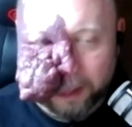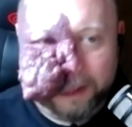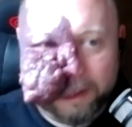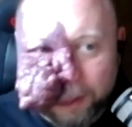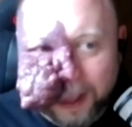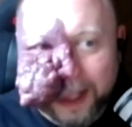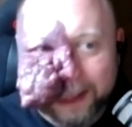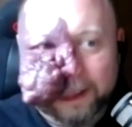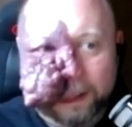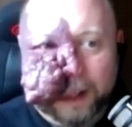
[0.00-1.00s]
is
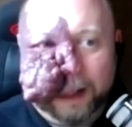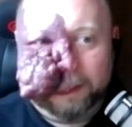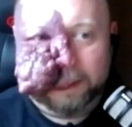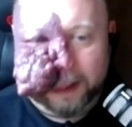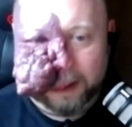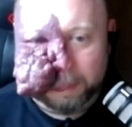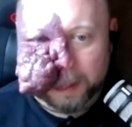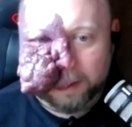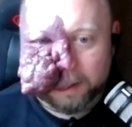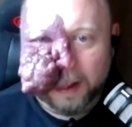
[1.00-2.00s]
related to other things,
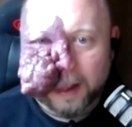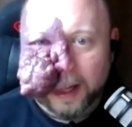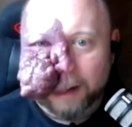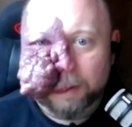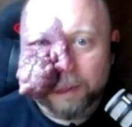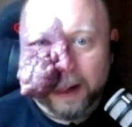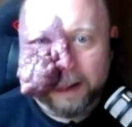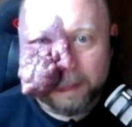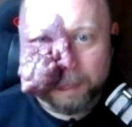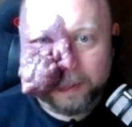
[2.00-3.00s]
because everyone
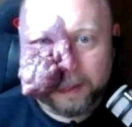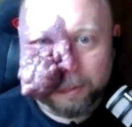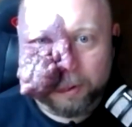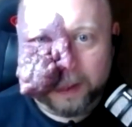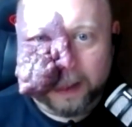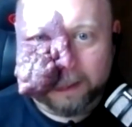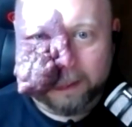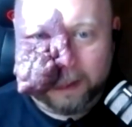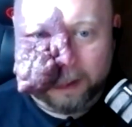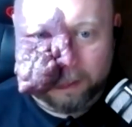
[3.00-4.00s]
has a perception
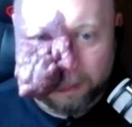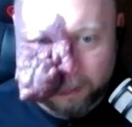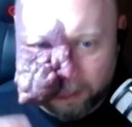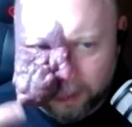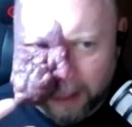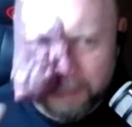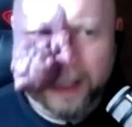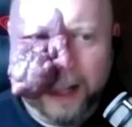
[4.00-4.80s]
that coming